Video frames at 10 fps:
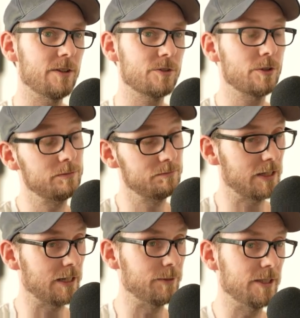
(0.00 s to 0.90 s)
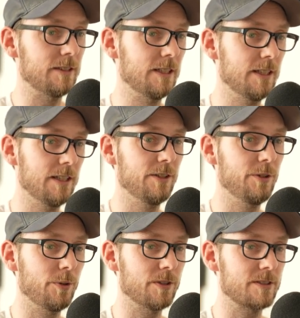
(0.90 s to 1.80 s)
So I mean,
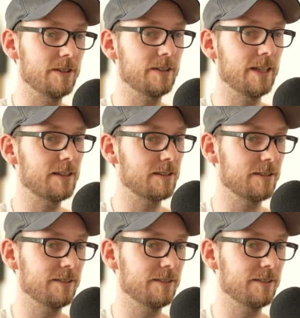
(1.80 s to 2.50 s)
you can still get